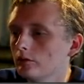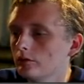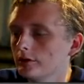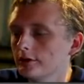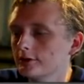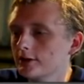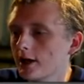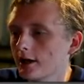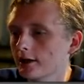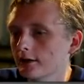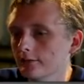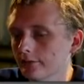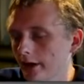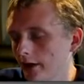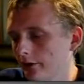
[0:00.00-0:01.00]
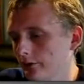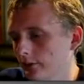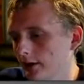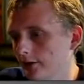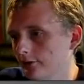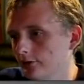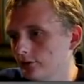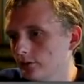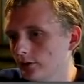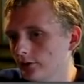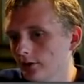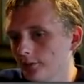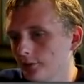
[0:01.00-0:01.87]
We just got to get value out of this weather.